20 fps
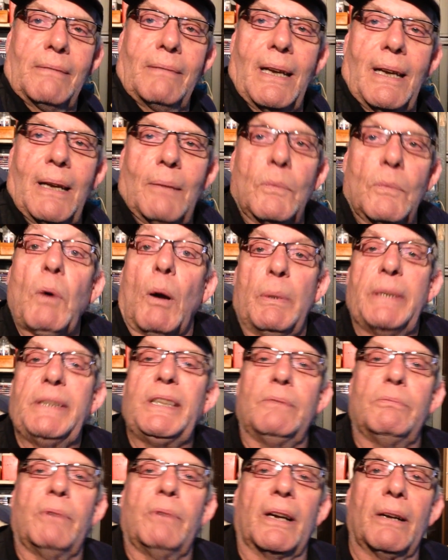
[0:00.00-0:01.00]
around, well, we
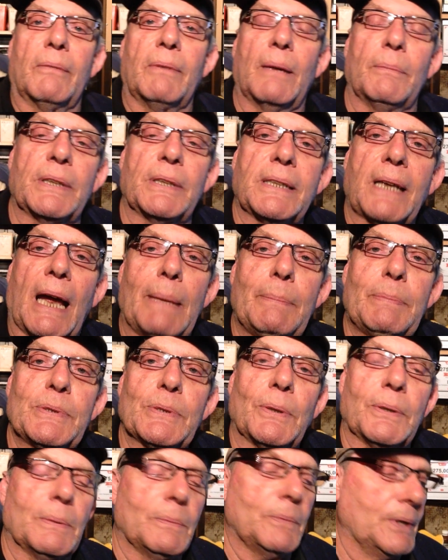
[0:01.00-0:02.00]
did run around with capes
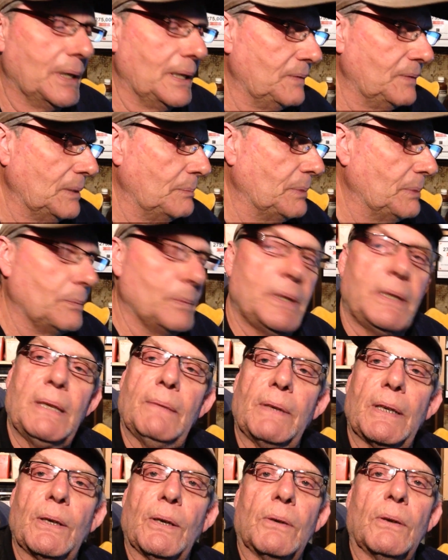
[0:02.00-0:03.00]
on and what have you, but we
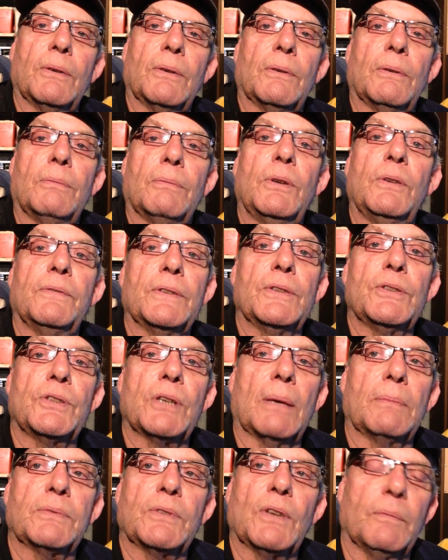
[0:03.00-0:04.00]
never got onto the roof and
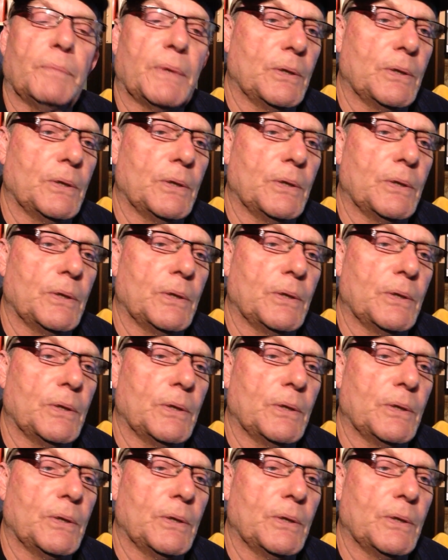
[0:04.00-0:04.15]
jumped up